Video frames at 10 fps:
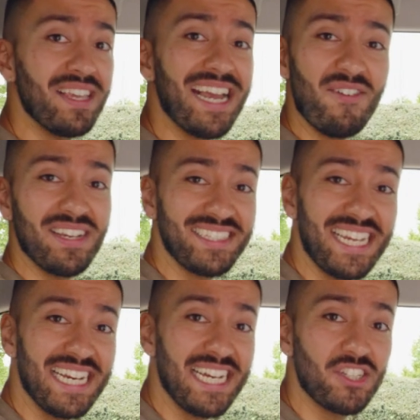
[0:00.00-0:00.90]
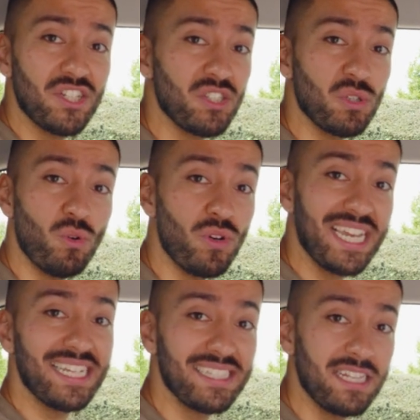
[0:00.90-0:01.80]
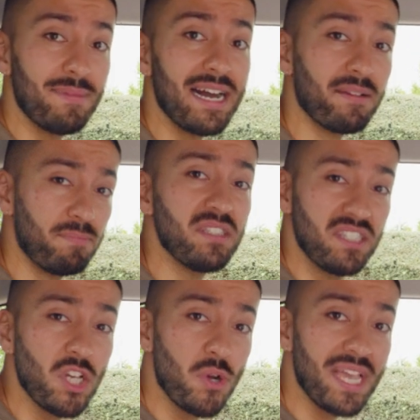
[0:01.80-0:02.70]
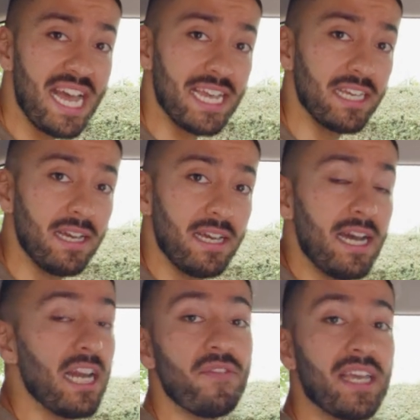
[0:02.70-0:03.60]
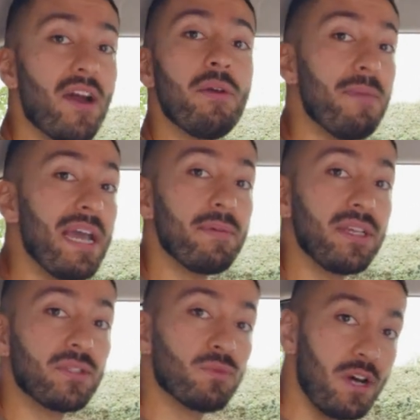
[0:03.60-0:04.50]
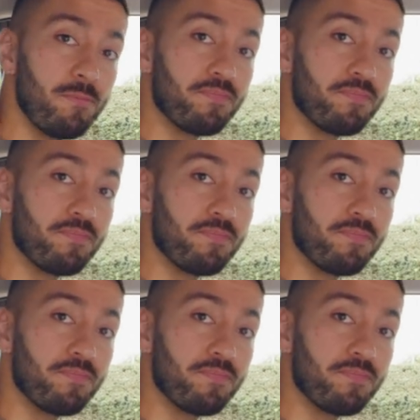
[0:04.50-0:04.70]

you're carrying teenagers or kids in the back, this is okay. And if you're carrying babies, well,